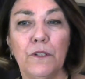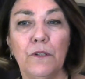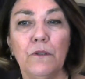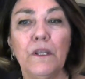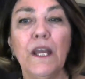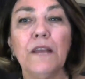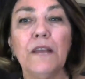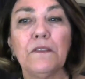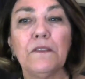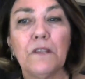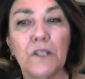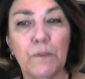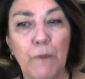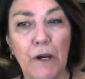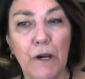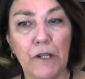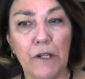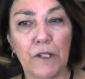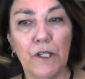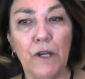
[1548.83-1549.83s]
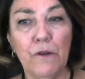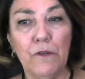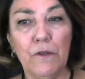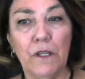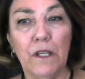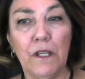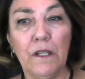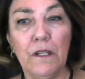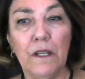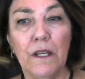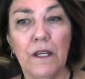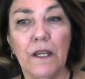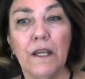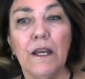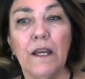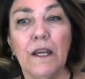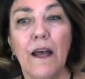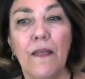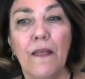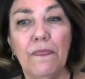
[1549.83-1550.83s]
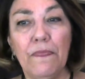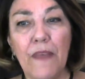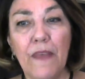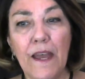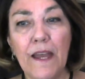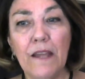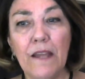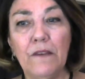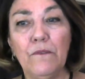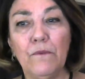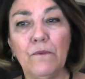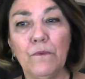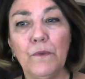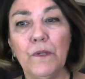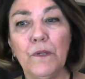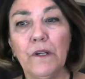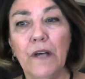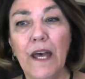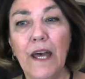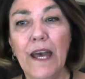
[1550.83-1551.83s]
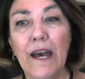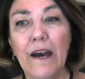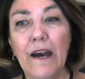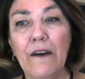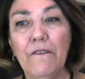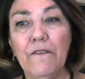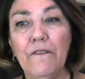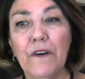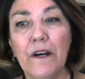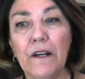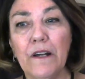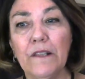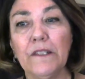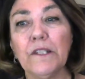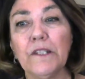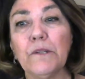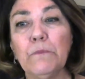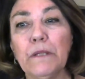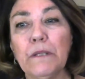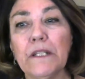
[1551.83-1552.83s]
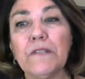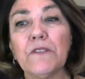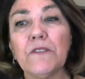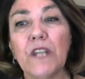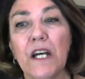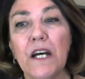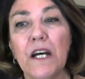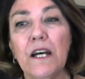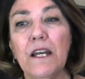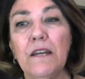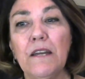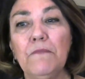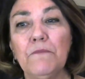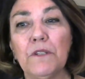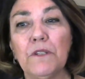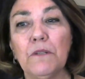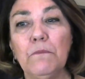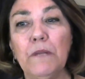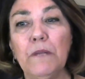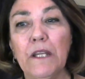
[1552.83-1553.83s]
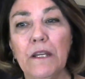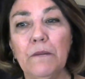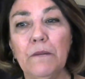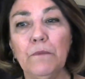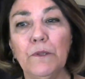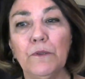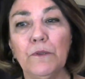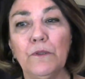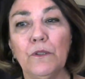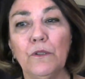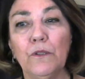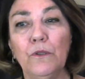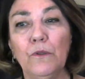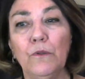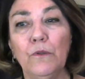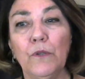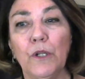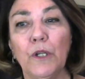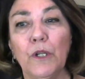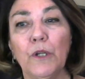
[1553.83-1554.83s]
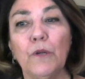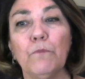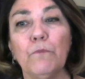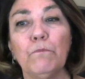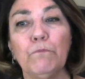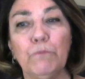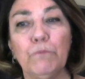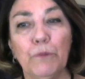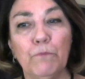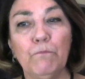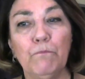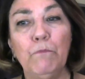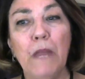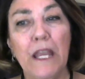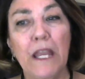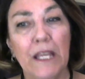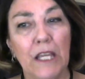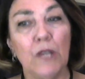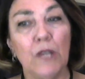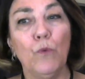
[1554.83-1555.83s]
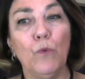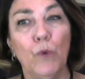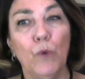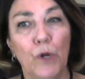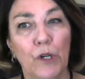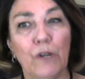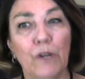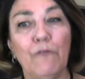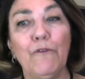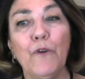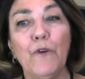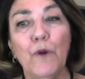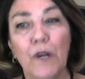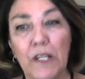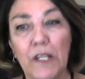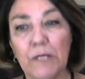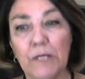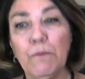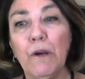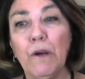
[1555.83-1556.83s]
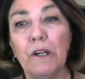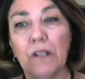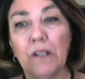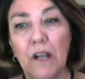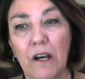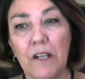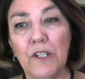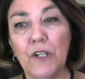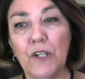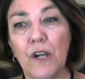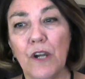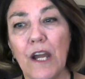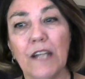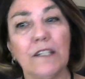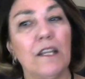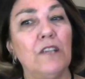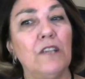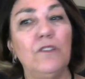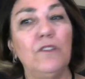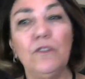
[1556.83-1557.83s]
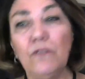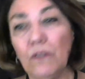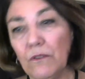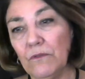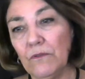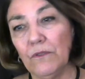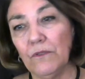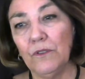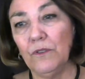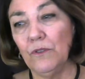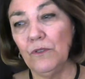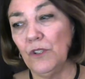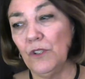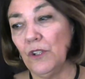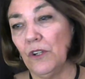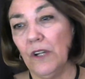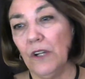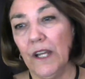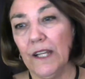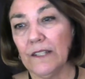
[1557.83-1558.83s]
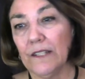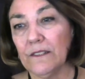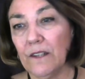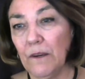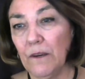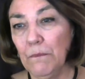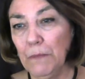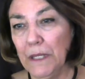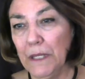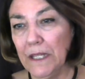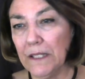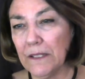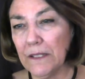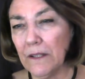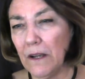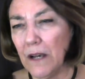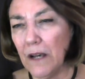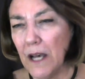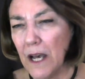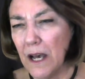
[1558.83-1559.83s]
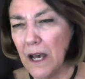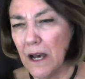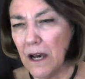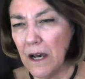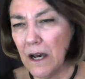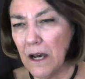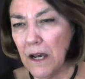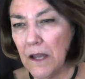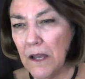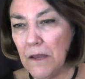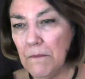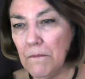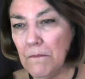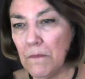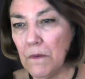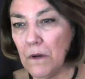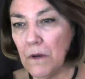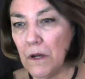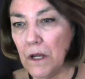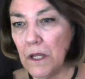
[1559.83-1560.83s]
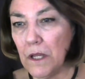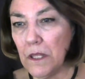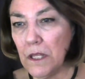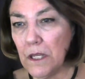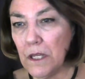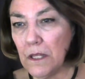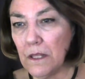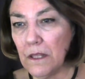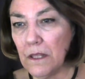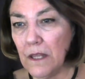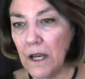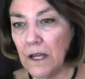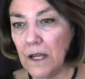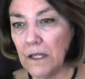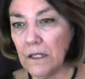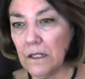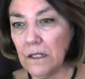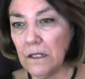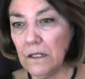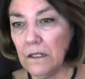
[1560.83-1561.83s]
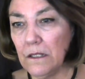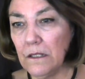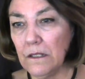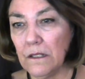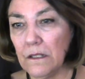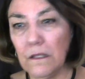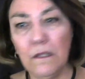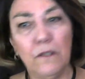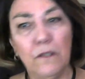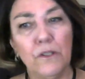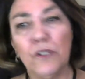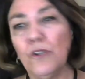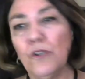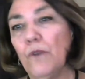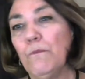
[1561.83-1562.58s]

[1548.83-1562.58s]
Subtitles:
get the Spark token, and then we'll have a little bit of time to be able to make it work for a smart contract, and you don't lose your XRP. So I think that there's so